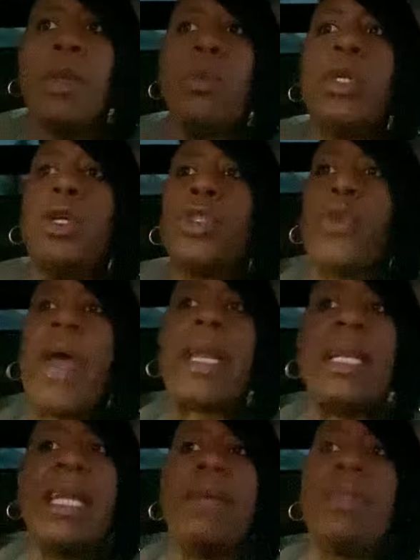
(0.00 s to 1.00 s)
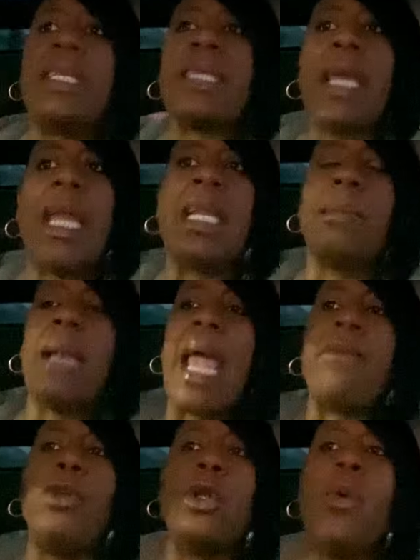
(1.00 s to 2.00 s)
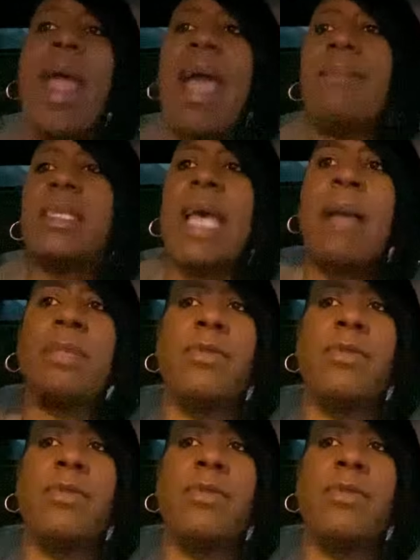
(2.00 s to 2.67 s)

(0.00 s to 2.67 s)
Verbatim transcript: when you're trying to live this kingdom life, you don't have time